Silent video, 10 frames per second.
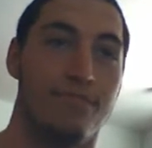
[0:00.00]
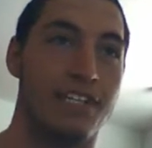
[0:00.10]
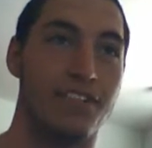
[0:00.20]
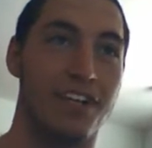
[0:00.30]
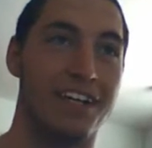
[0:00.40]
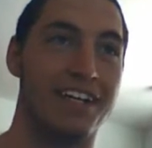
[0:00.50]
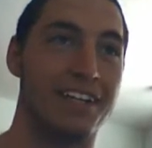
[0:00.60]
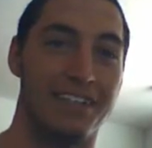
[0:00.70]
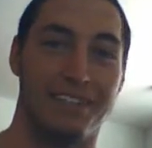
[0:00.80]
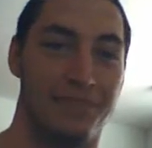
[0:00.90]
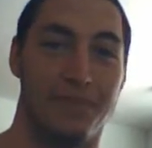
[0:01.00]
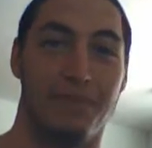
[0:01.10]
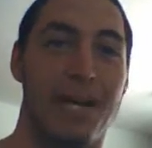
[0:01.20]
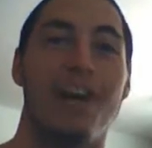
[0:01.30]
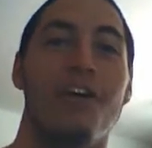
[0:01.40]
That's all I got.
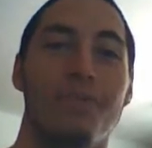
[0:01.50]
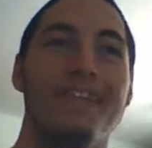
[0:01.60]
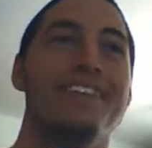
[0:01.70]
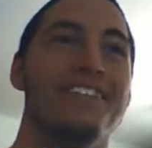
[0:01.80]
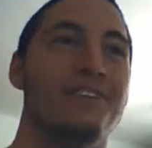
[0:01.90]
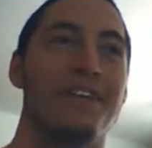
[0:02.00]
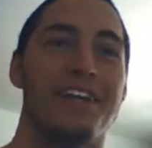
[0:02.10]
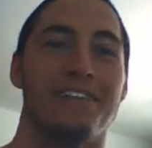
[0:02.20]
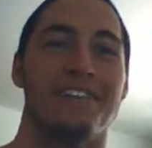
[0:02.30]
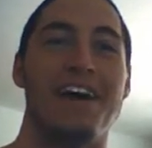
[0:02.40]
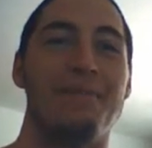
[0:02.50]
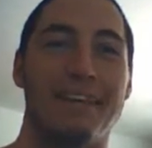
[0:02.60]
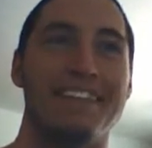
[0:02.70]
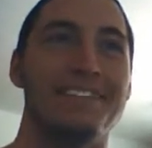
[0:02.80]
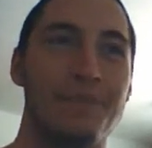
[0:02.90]
By all means. Whatever that
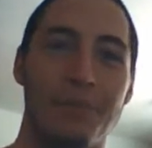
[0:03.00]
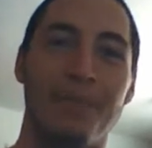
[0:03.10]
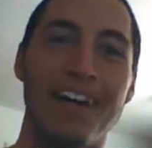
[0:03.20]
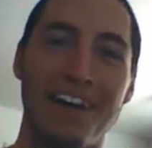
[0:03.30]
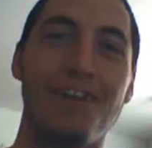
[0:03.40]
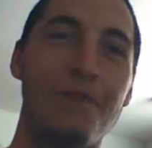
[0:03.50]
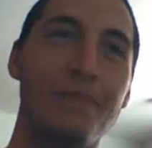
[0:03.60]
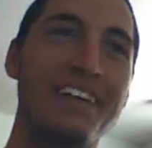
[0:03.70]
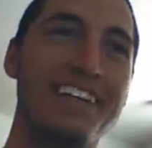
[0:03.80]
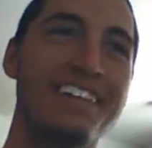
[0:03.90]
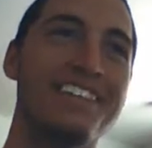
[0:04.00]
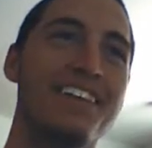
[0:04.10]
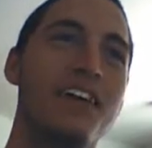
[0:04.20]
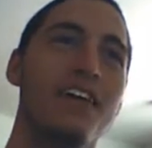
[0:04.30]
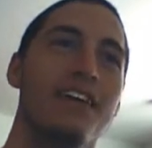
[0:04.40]
means. But by all means,
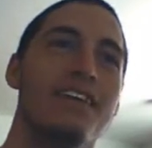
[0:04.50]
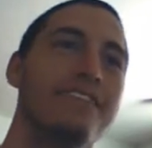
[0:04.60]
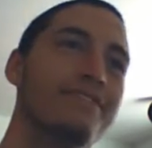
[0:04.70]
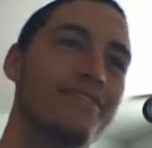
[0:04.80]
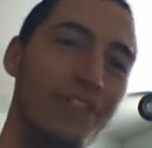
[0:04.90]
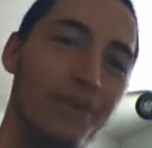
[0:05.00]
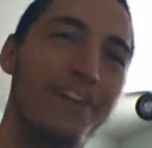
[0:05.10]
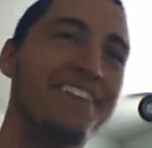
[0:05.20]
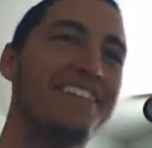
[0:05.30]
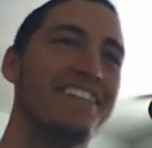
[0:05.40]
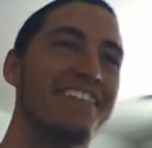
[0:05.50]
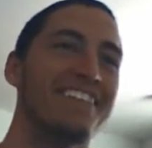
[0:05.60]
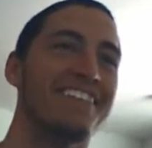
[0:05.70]
do it.